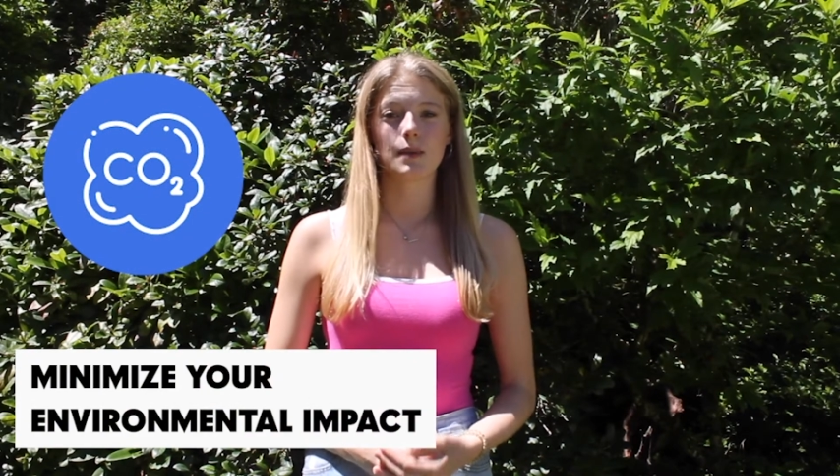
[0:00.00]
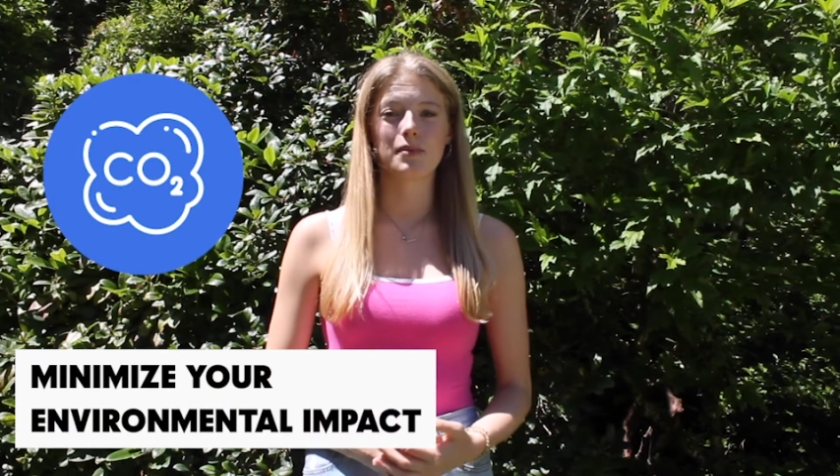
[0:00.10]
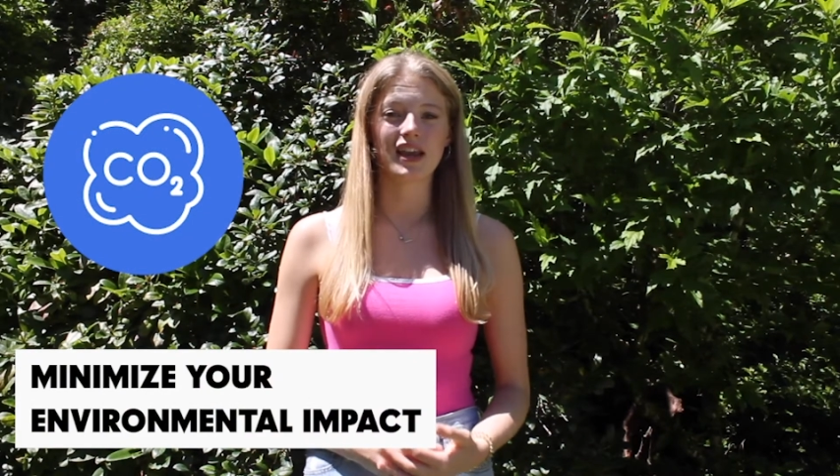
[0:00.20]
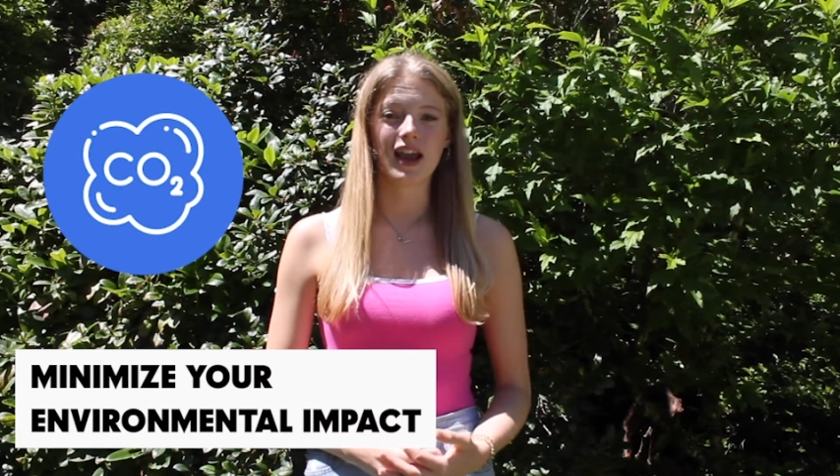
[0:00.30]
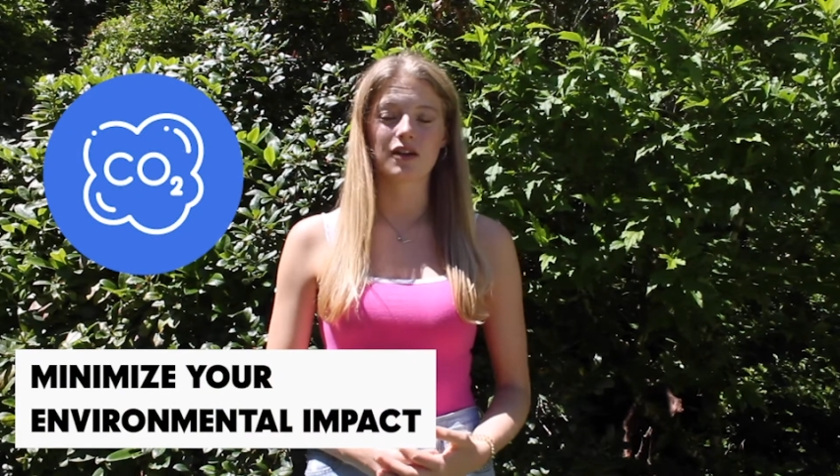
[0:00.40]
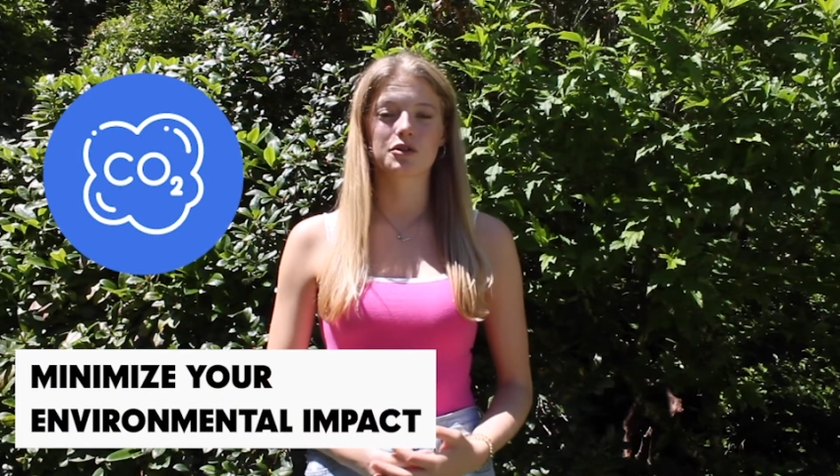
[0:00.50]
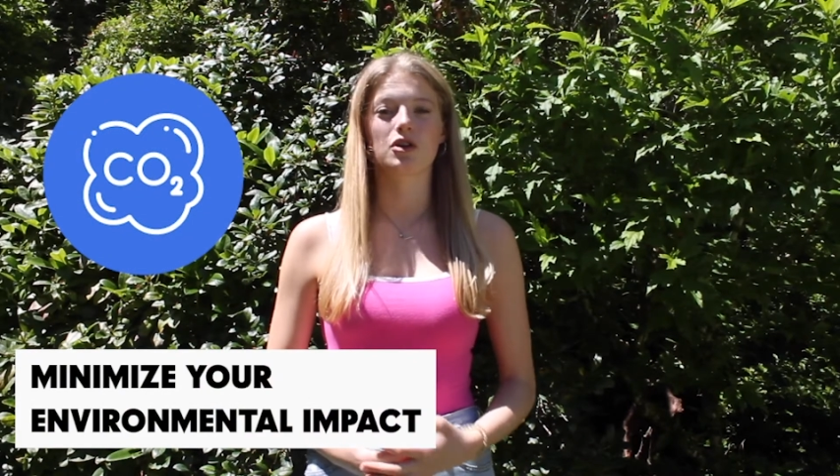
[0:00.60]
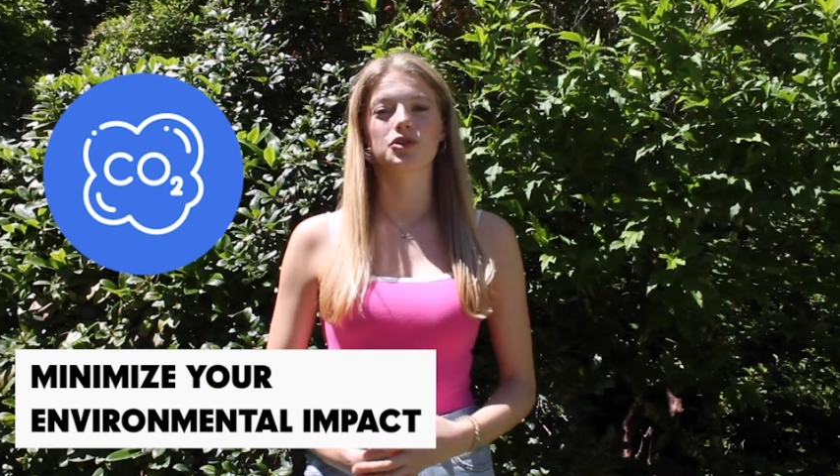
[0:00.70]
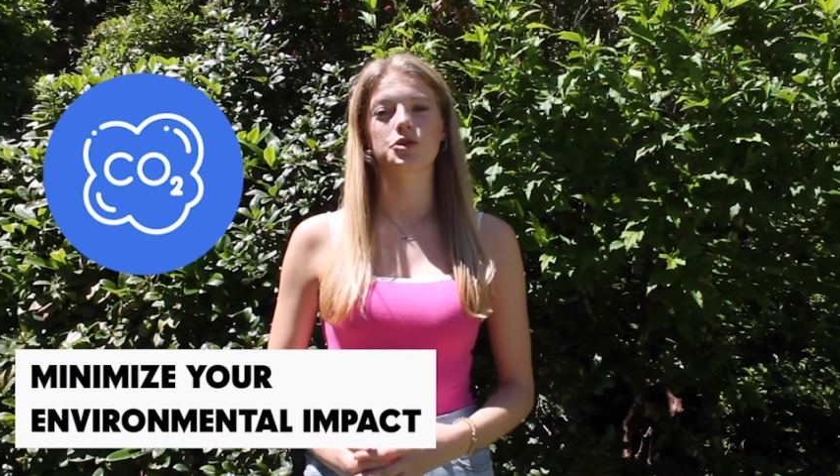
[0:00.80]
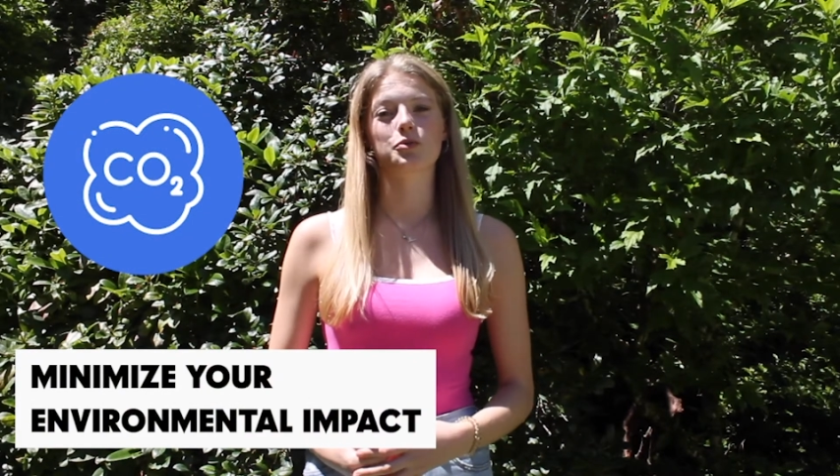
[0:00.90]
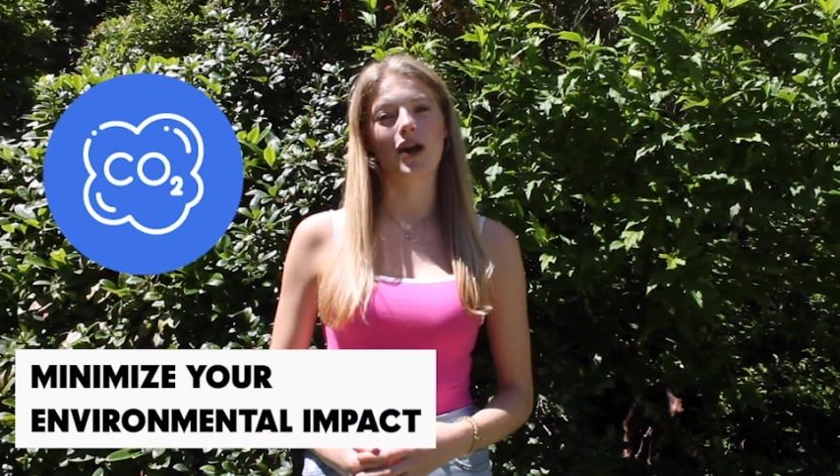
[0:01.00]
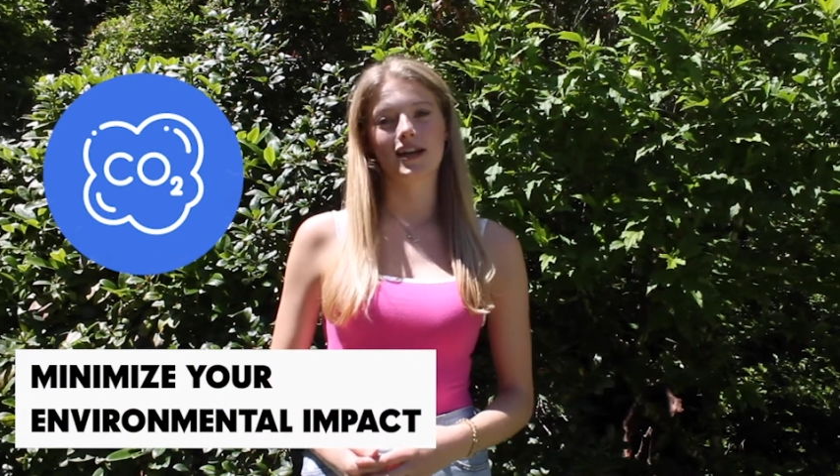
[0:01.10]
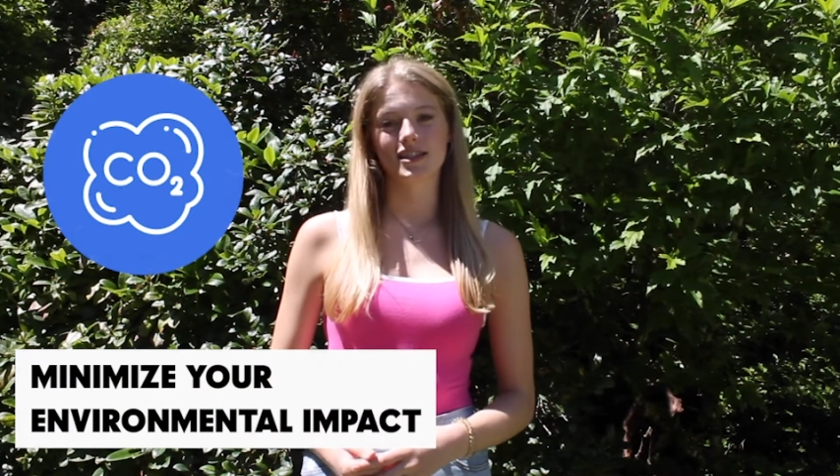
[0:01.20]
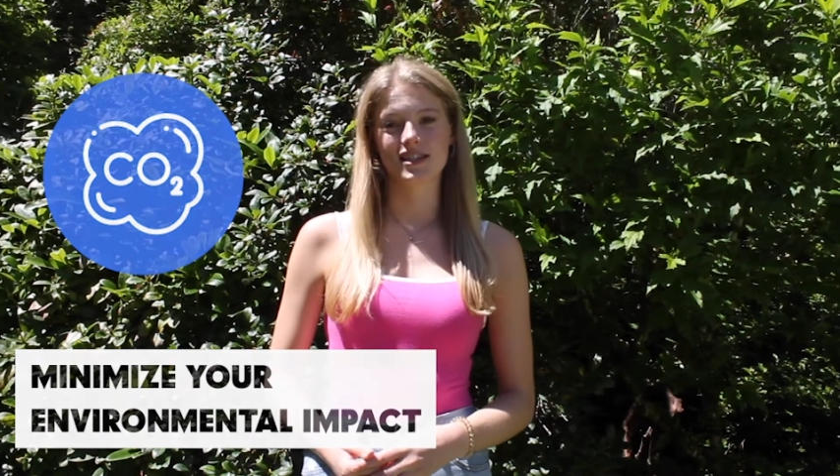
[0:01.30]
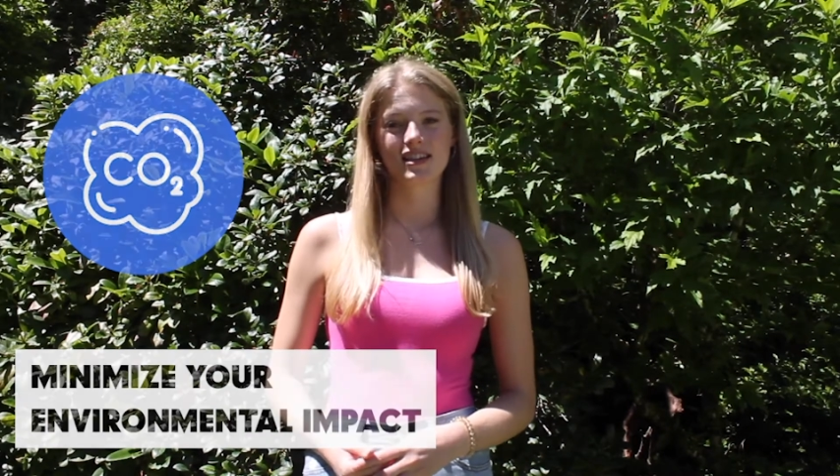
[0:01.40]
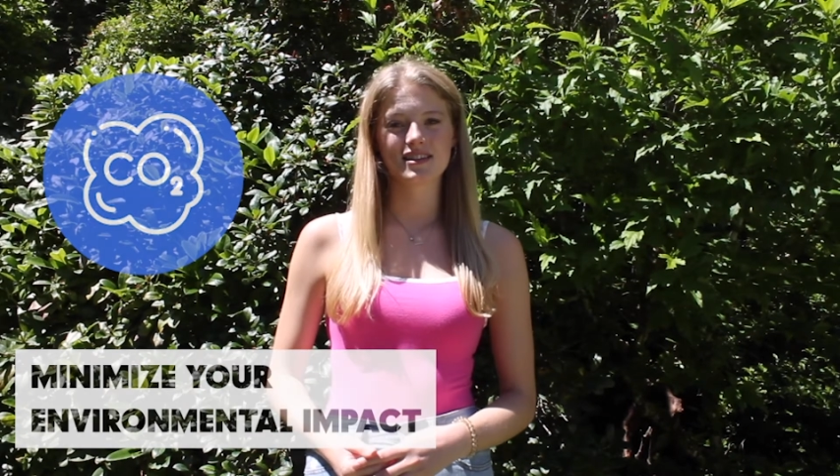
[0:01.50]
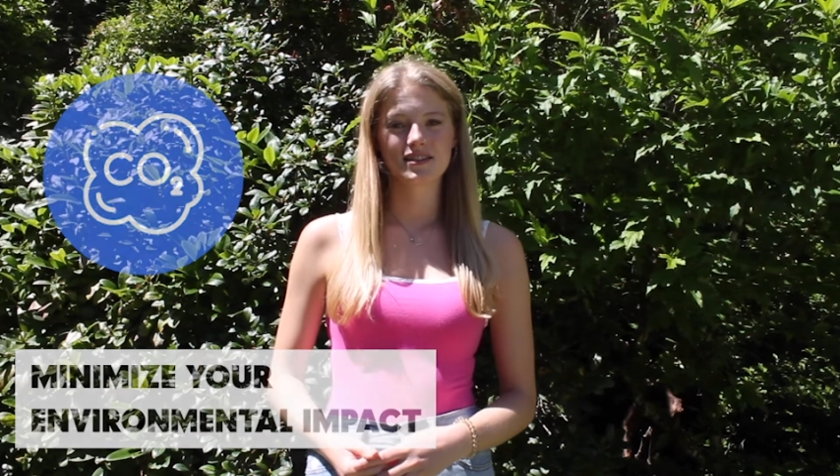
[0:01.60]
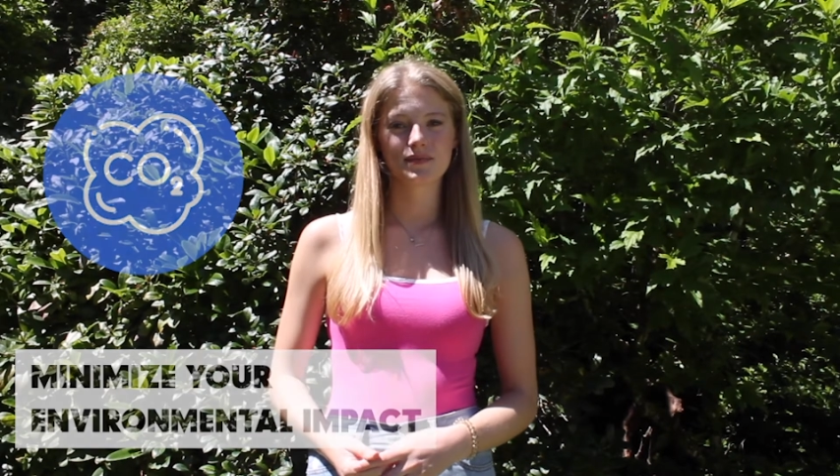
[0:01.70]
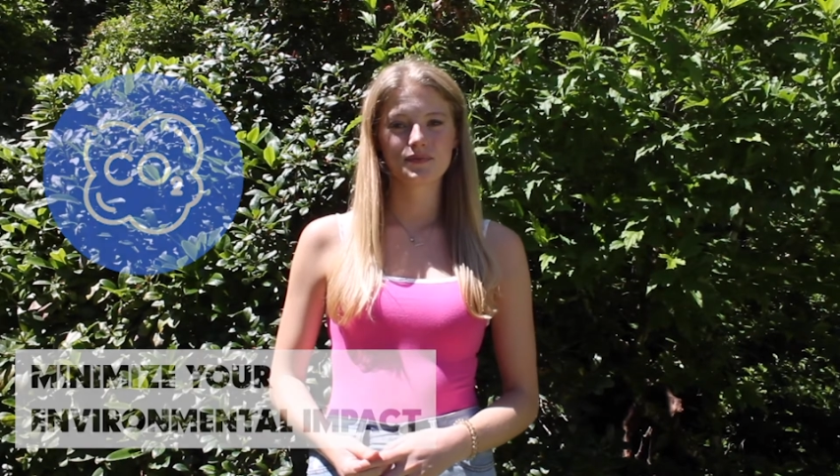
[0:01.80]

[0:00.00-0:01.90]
by big agricultural practices.